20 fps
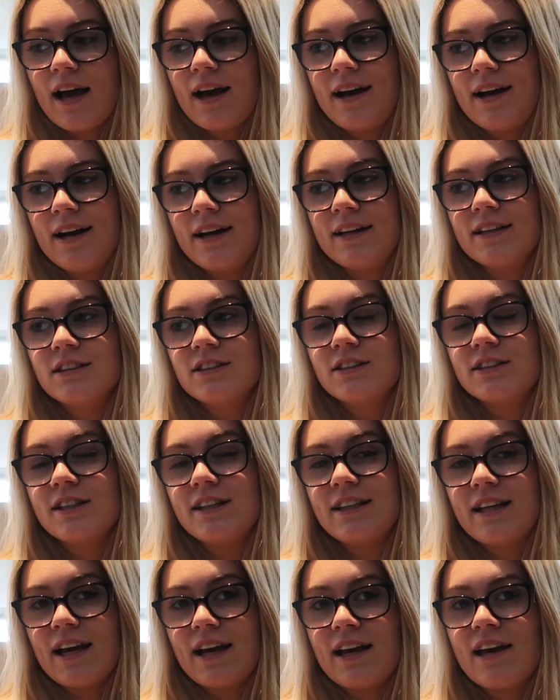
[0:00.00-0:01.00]
And
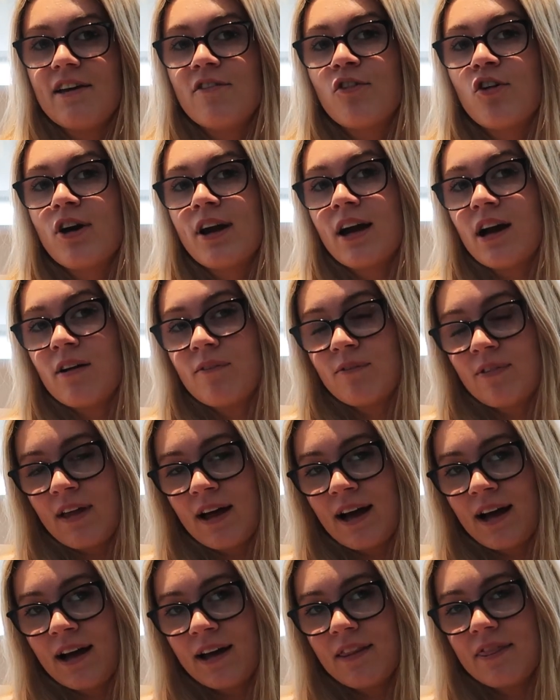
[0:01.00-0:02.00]
yeah, if I have
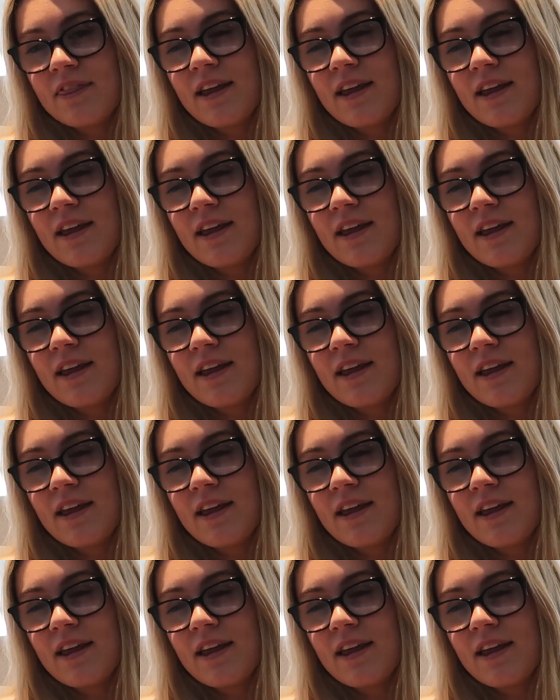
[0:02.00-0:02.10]
that,